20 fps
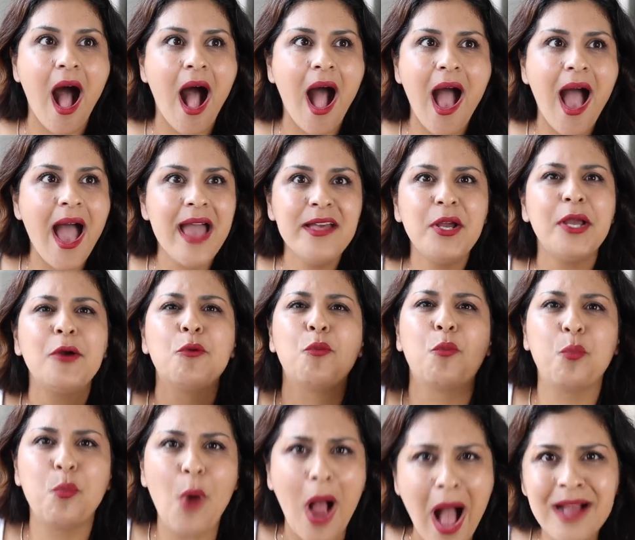I like
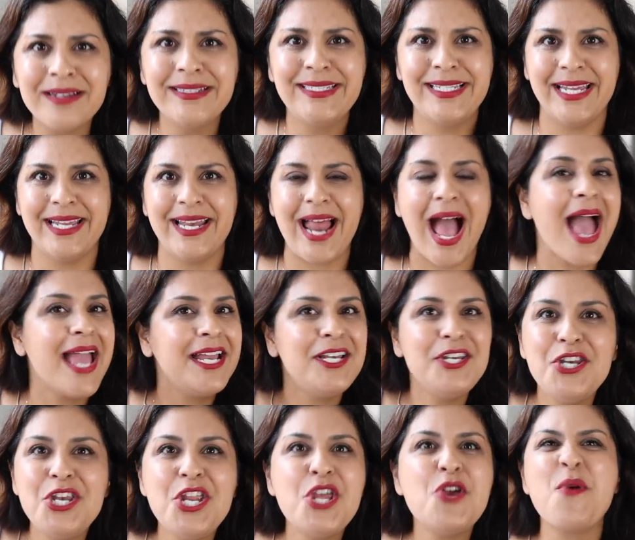rocked it.
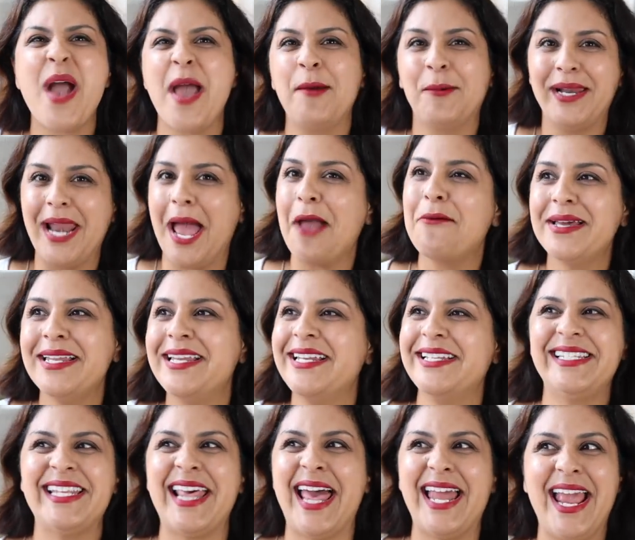I knew. And when I
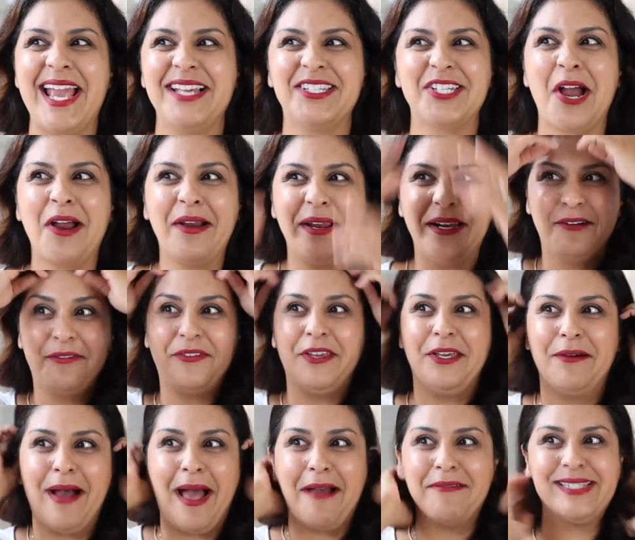went into that HR
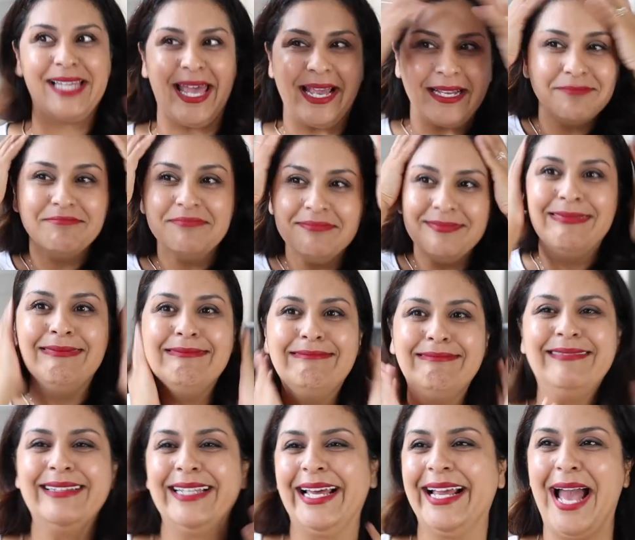interview, I was like,
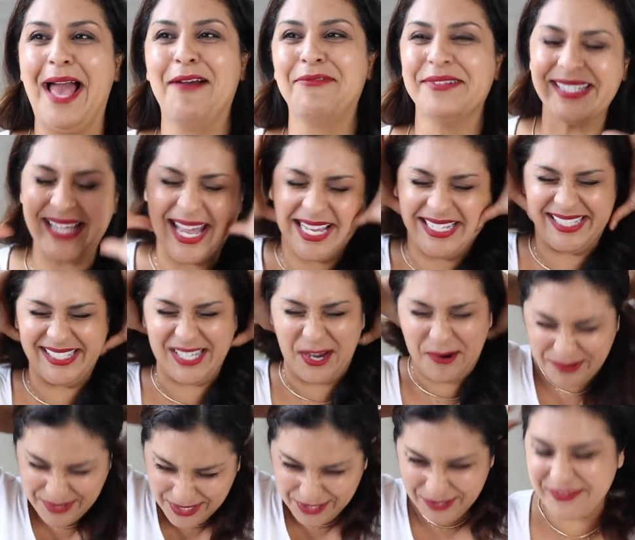I was like so
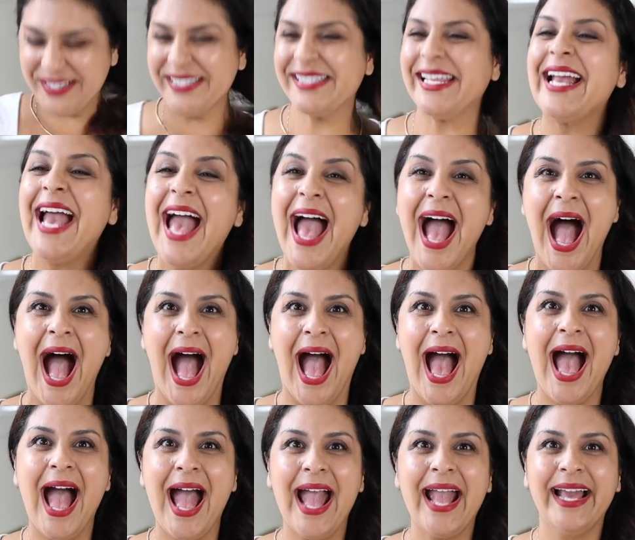nervous. Like,
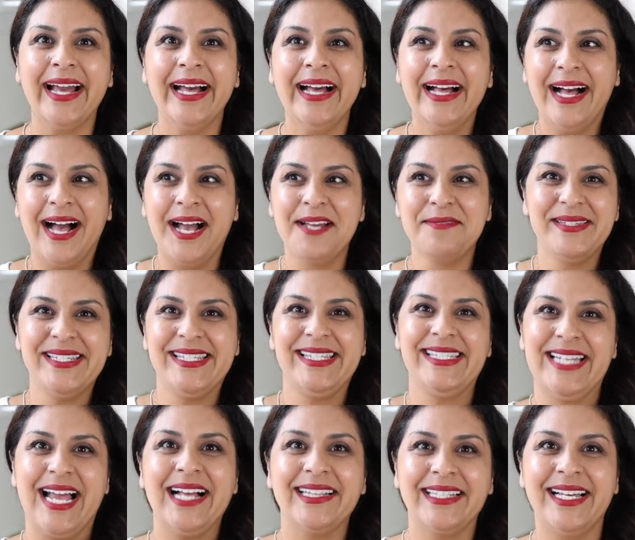hi, I'm
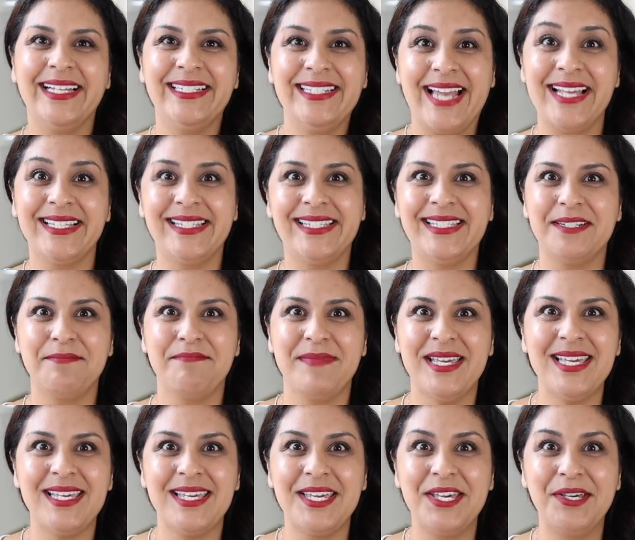Stella. Nice to
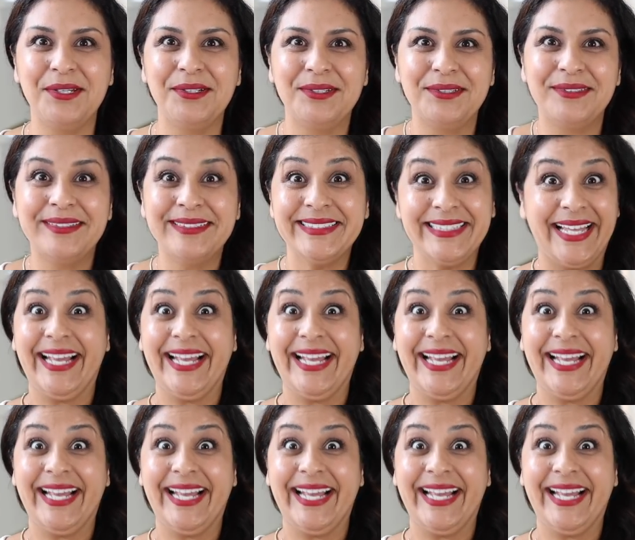meet you.